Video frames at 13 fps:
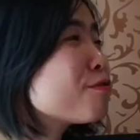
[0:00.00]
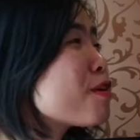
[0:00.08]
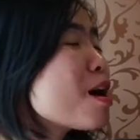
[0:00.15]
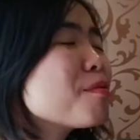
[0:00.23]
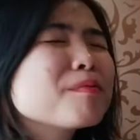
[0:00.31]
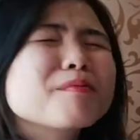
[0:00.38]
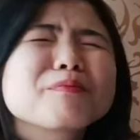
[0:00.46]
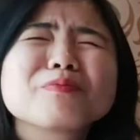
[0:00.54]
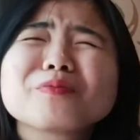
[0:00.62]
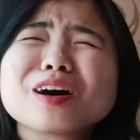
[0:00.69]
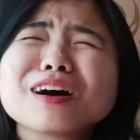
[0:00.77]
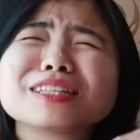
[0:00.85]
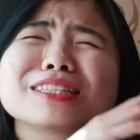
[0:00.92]
really
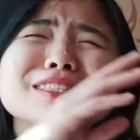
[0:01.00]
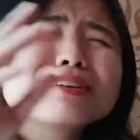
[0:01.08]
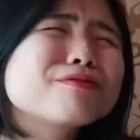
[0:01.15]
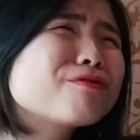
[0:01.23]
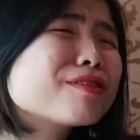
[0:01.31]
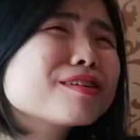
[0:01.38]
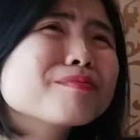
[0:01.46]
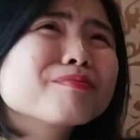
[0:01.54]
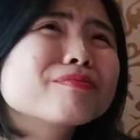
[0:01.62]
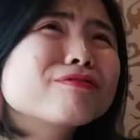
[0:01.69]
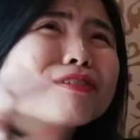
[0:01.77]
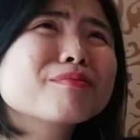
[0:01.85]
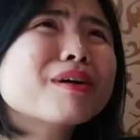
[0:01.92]
far.
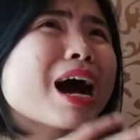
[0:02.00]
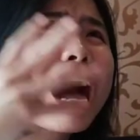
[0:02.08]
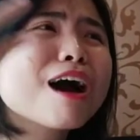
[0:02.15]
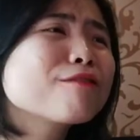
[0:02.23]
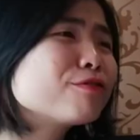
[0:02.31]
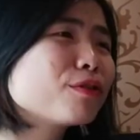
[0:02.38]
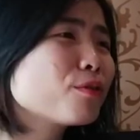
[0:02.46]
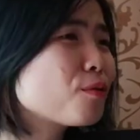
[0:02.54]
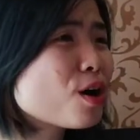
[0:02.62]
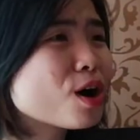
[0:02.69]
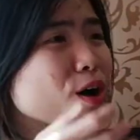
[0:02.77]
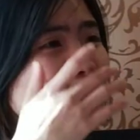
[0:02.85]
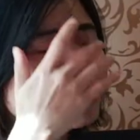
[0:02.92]
From half the
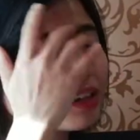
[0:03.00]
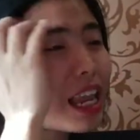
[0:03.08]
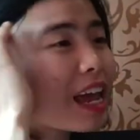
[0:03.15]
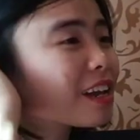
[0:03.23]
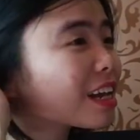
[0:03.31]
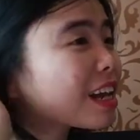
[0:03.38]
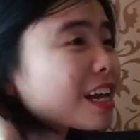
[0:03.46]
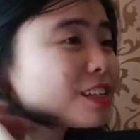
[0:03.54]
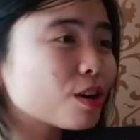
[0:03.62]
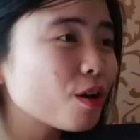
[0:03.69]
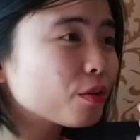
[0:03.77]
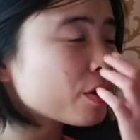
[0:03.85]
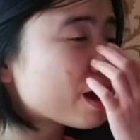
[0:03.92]
world. Like I
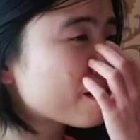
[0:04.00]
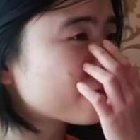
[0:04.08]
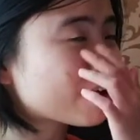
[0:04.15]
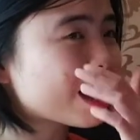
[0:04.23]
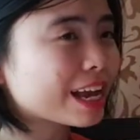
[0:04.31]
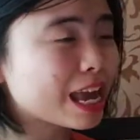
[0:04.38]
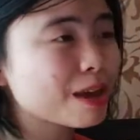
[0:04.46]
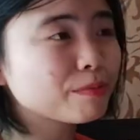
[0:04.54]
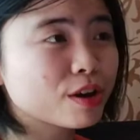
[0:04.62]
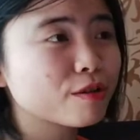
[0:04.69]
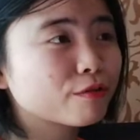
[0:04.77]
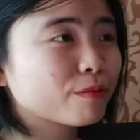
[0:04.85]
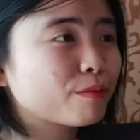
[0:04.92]
told you, I came
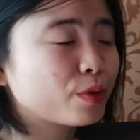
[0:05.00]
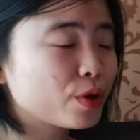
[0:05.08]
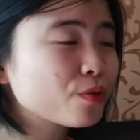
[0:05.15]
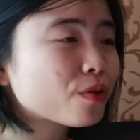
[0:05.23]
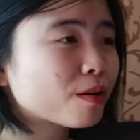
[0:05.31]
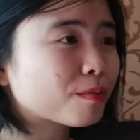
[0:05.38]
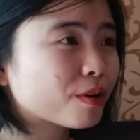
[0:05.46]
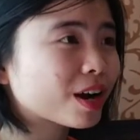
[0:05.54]
here from Europe,